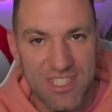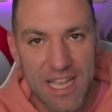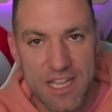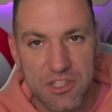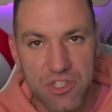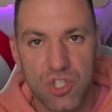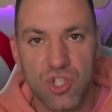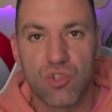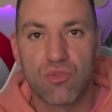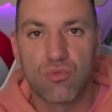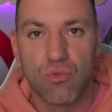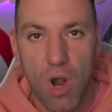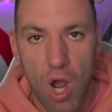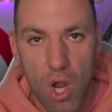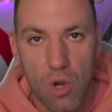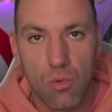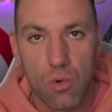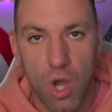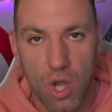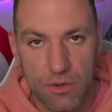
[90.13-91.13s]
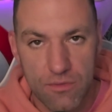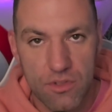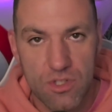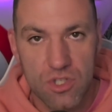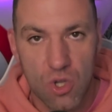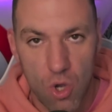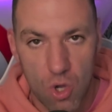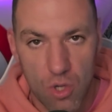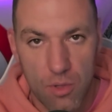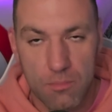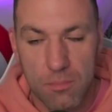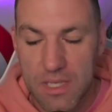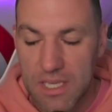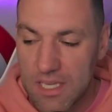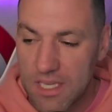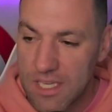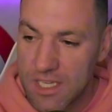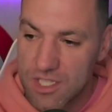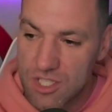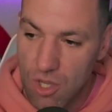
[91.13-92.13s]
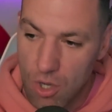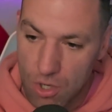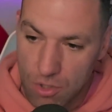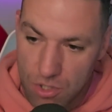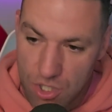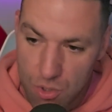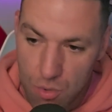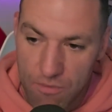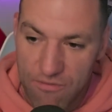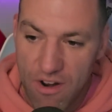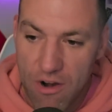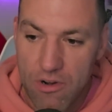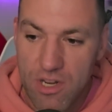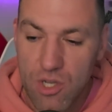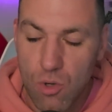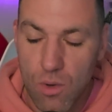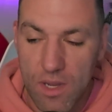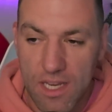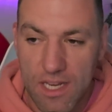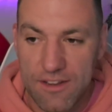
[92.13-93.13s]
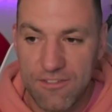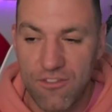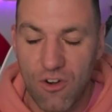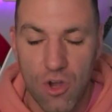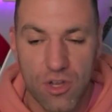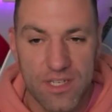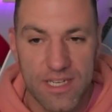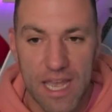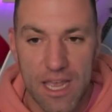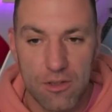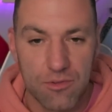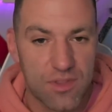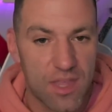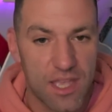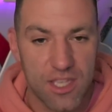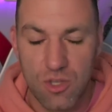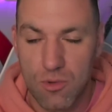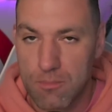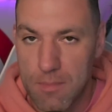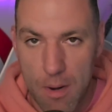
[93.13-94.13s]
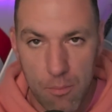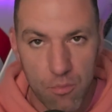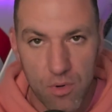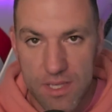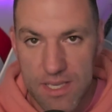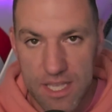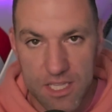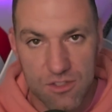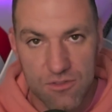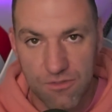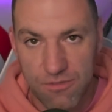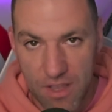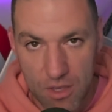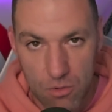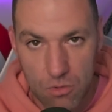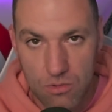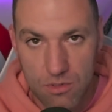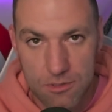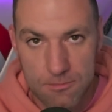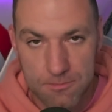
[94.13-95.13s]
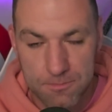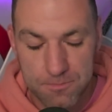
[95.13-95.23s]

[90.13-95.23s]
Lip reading: tend to grow over time. So you will very quickly find out that your memory gets filled.